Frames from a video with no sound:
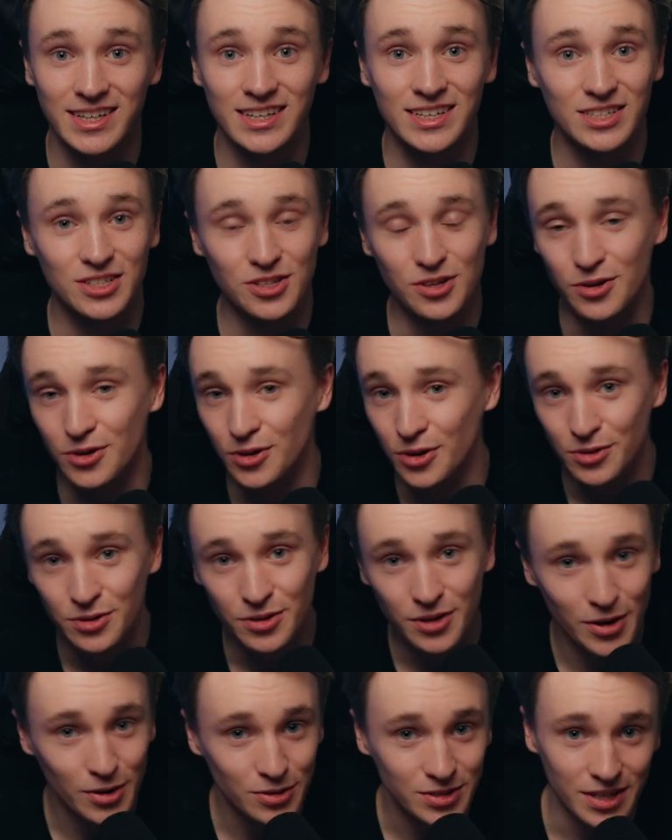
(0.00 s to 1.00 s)
So go to
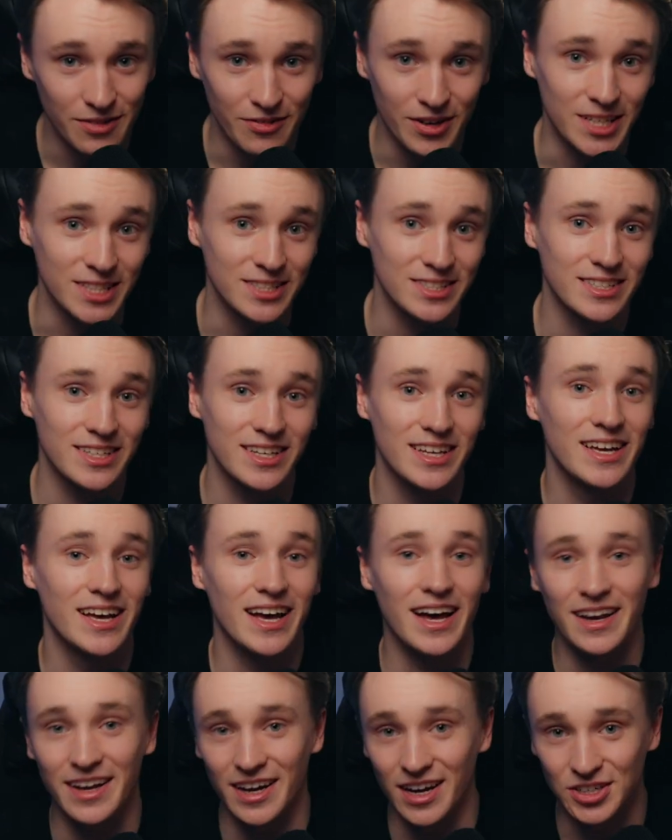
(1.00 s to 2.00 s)
those events
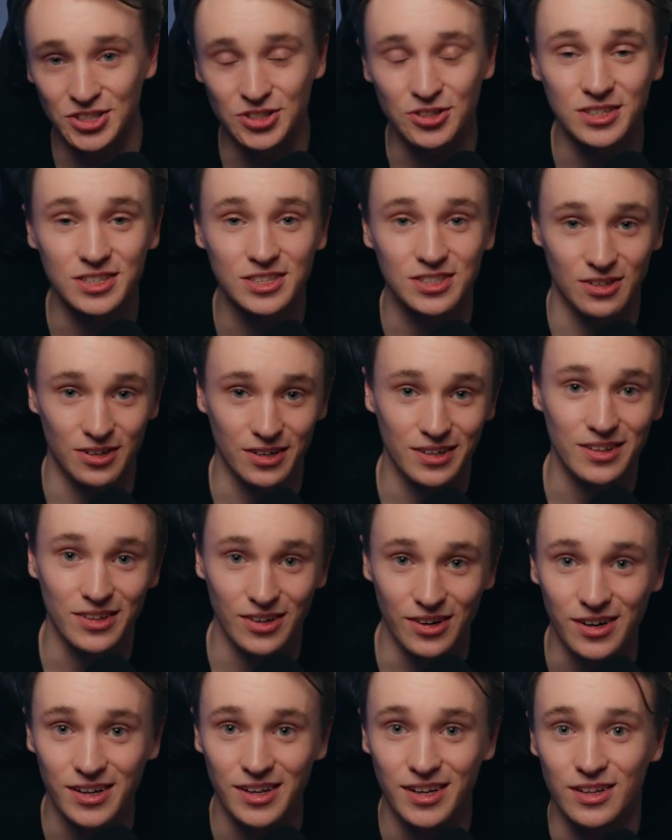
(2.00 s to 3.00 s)
and actually start
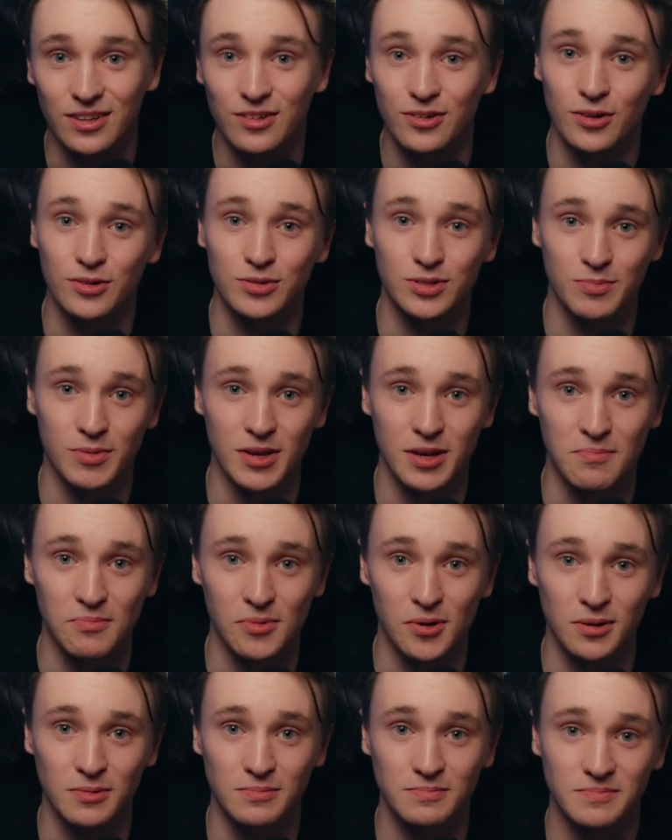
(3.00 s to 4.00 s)
talking to those
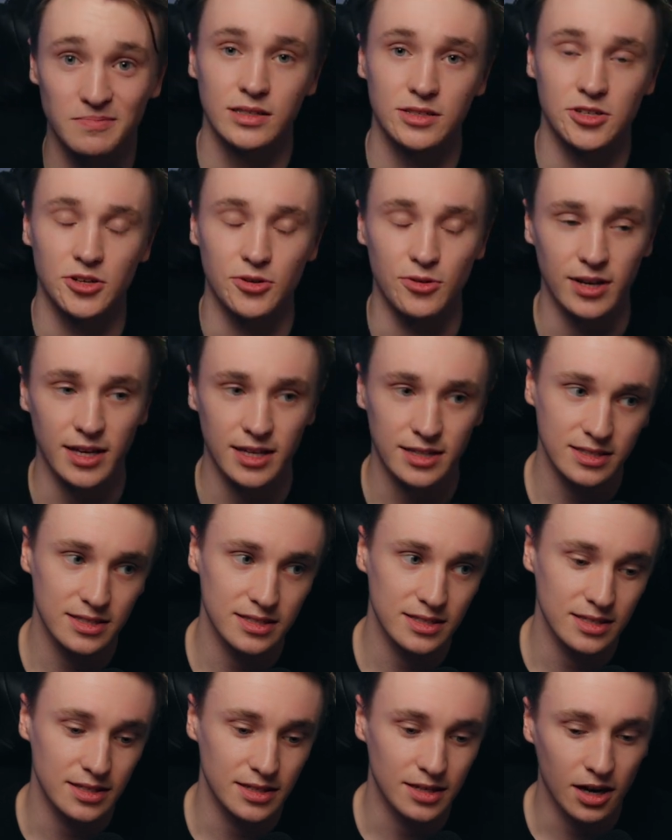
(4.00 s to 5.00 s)
people. So
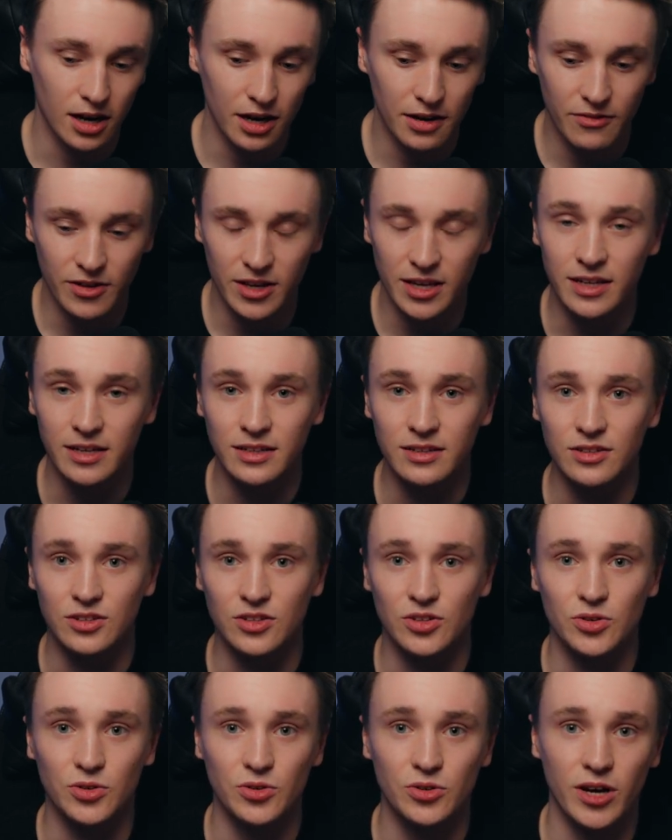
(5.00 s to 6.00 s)
let's dive
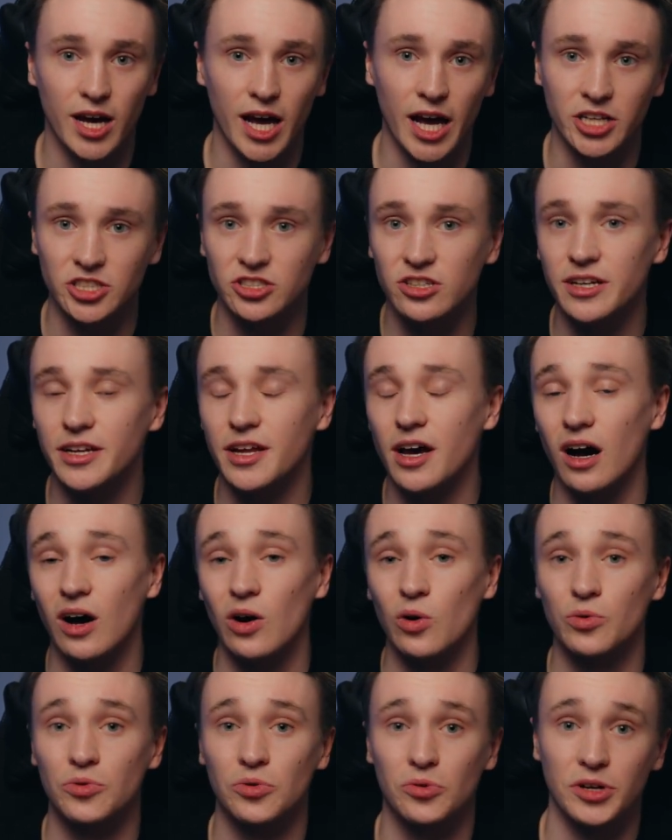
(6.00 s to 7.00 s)
into actually the
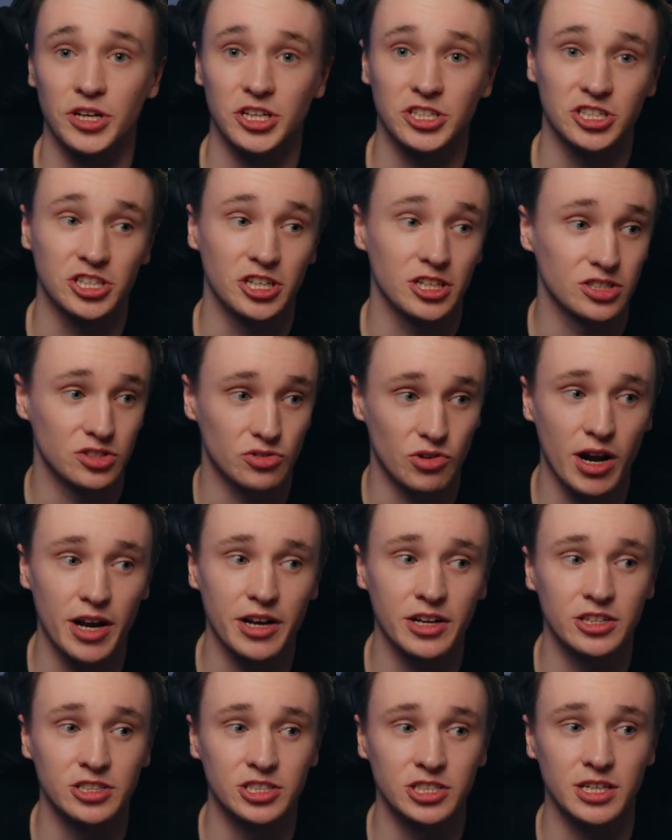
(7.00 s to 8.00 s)
outreach
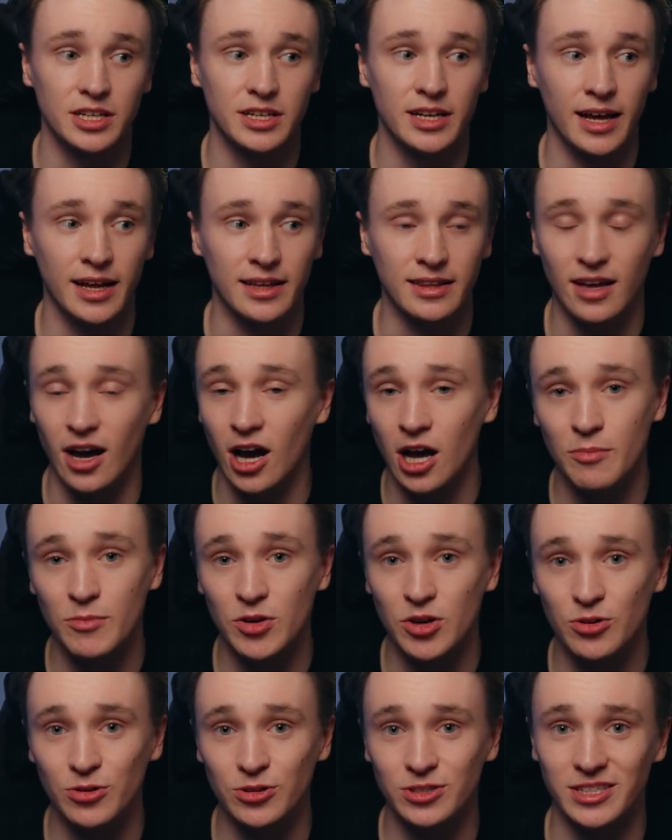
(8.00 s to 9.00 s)
strategy that I'm
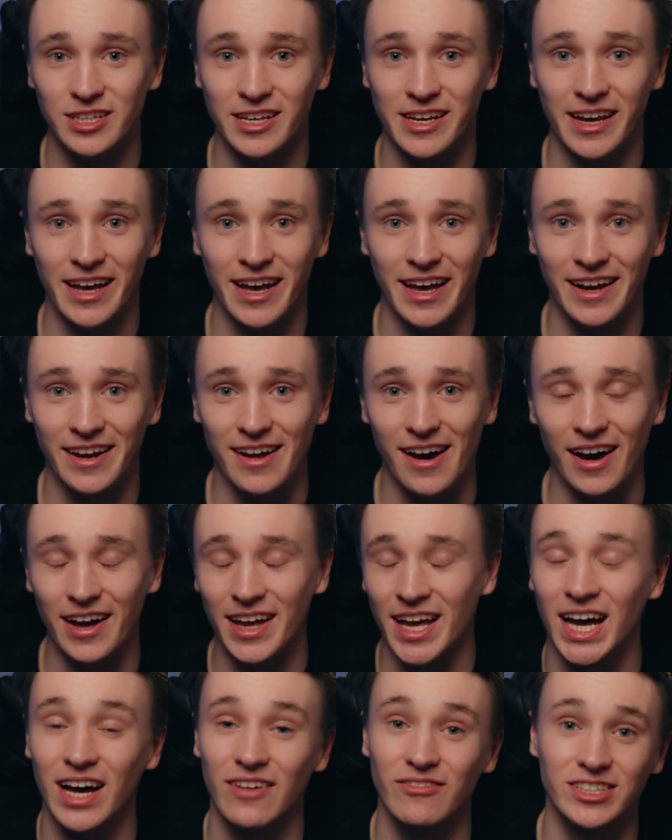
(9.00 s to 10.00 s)
using and I
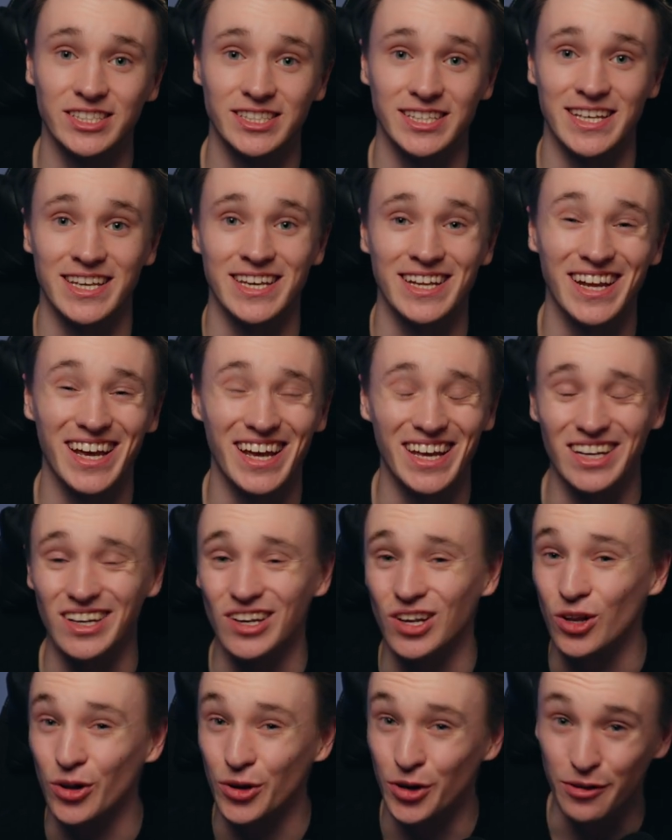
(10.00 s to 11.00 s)
have seen a
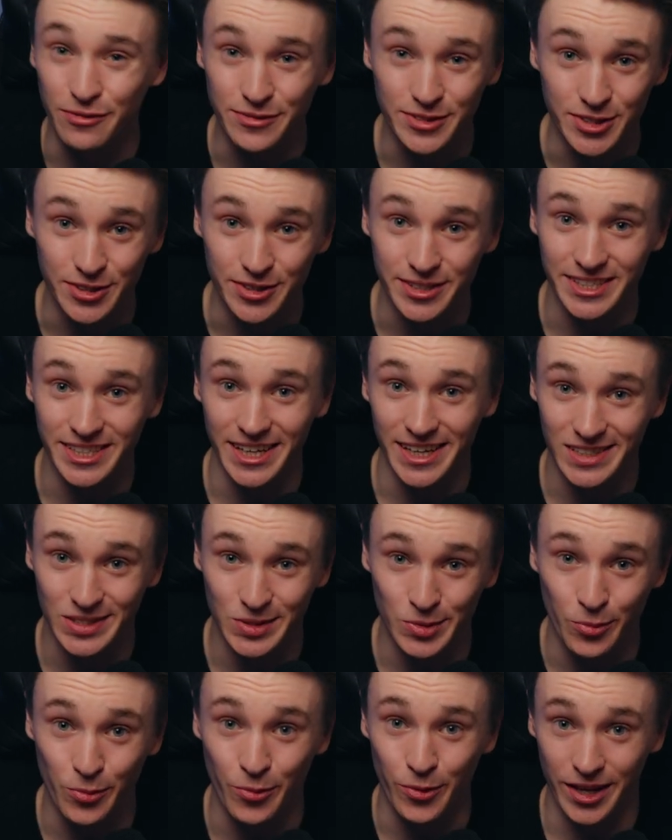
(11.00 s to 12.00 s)
lot of success
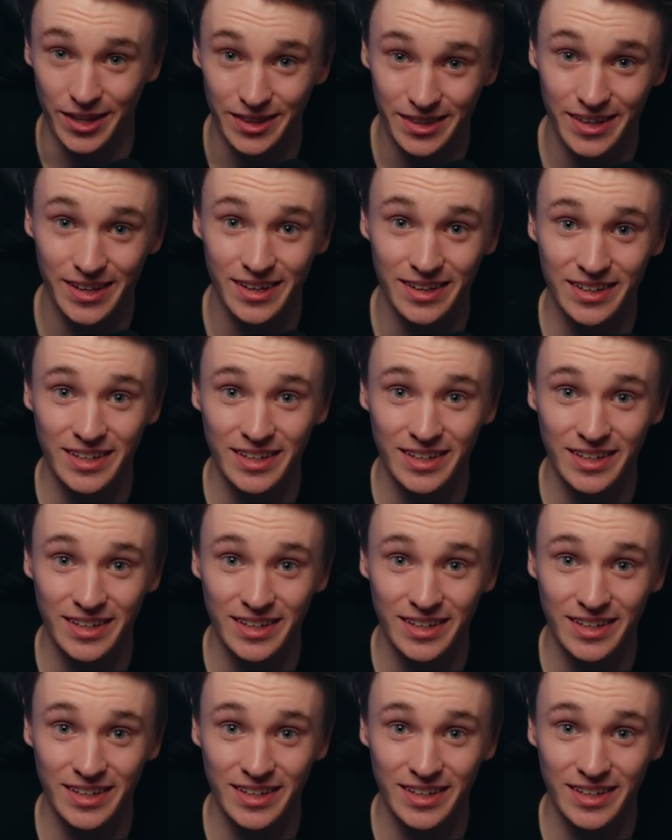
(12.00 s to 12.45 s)
with.